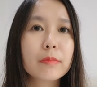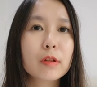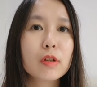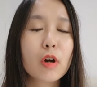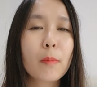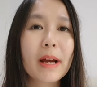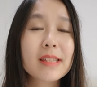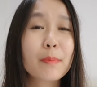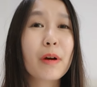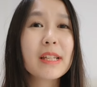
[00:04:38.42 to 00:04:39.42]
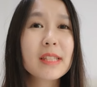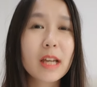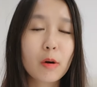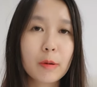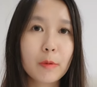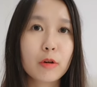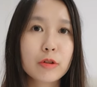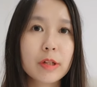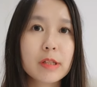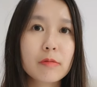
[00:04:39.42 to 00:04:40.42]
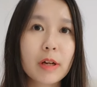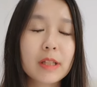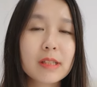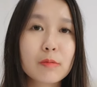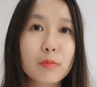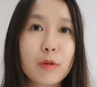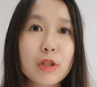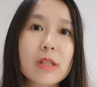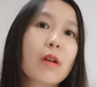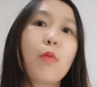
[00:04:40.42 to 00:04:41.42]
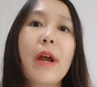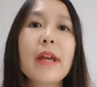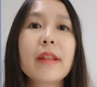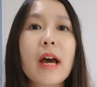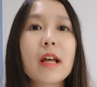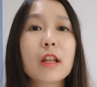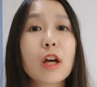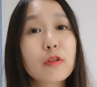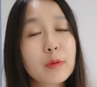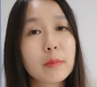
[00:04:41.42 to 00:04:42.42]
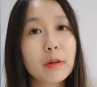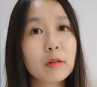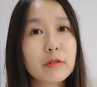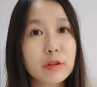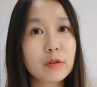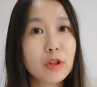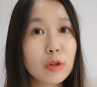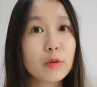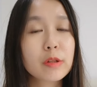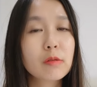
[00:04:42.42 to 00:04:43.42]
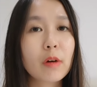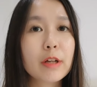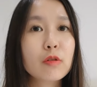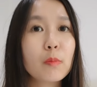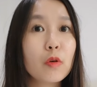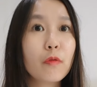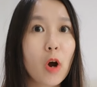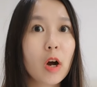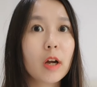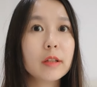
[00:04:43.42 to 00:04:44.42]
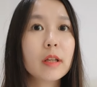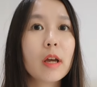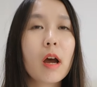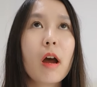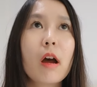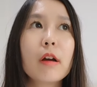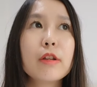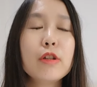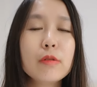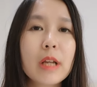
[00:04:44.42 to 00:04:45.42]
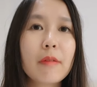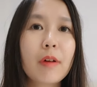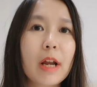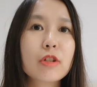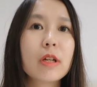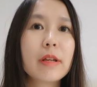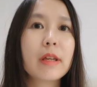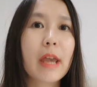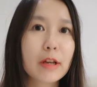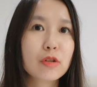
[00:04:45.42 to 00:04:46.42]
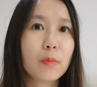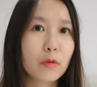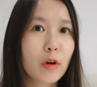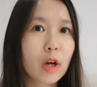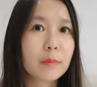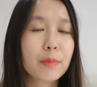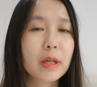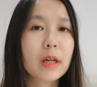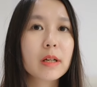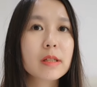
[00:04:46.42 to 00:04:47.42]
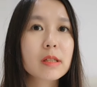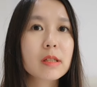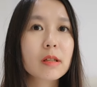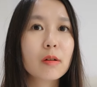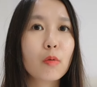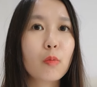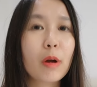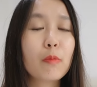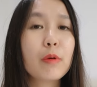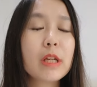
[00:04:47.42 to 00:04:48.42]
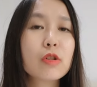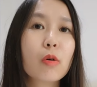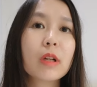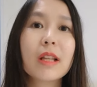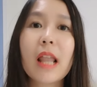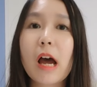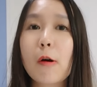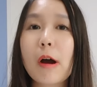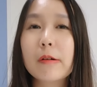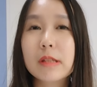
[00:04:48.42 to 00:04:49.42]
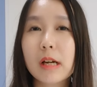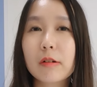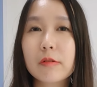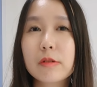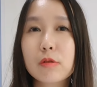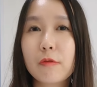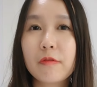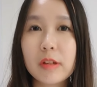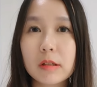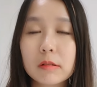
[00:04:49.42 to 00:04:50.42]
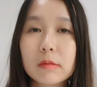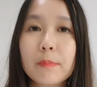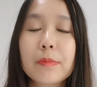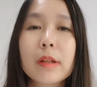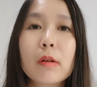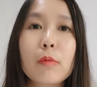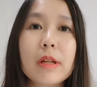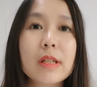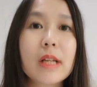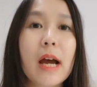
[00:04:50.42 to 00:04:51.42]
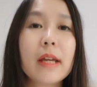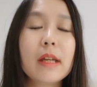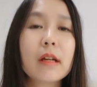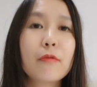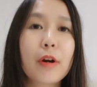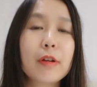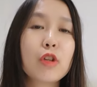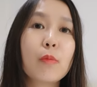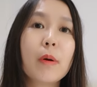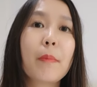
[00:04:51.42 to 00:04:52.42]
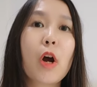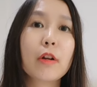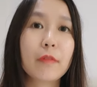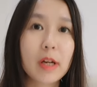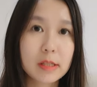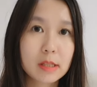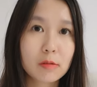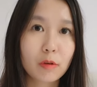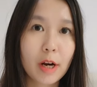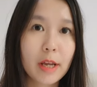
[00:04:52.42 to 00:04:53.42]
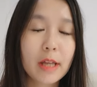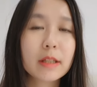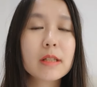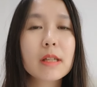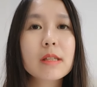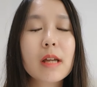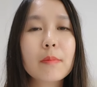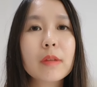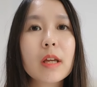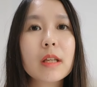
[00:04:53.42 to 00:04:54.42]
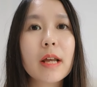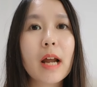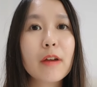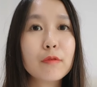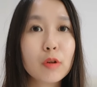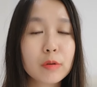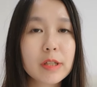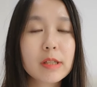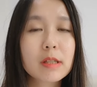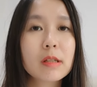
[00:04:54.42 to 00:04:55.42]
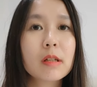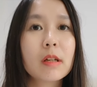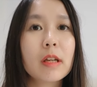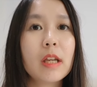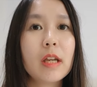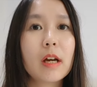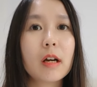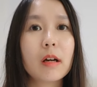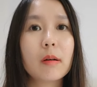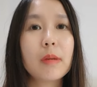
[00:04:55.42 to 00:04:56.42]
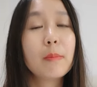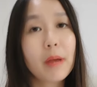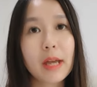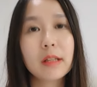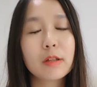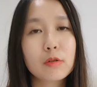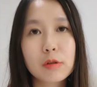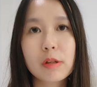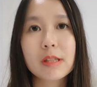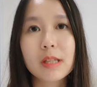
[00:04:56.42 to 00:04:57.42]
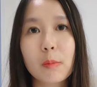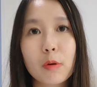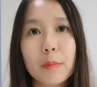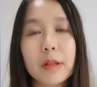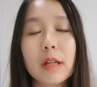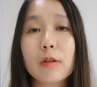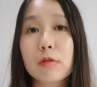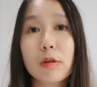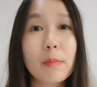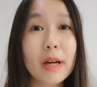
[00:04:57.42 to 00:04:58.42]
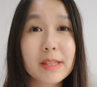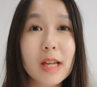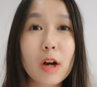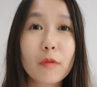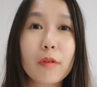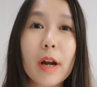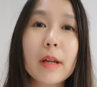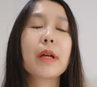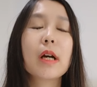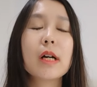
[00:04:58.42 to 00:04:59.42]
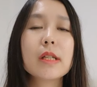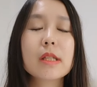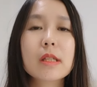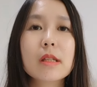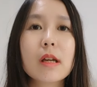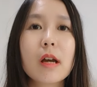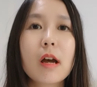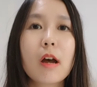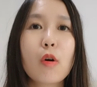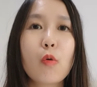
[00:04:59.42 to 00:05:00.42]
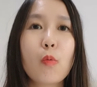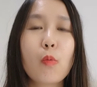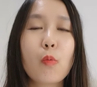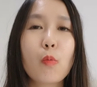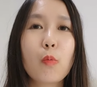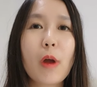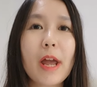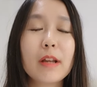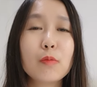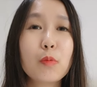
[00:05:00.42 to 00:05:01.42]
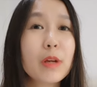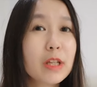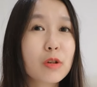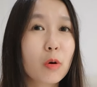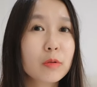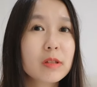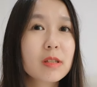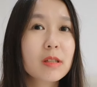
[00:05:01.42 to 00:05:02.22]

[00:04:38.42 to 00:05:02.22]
you know, by suppressing our emotions, right, this, which is a way that a lot of people use, right, to move on, you never actually get to move on, because when we don't allow ourselves to feel, we are denying a very human part of us, right? And this is something that I've noticed in men and also in some women and also in myself, right? Because when we don't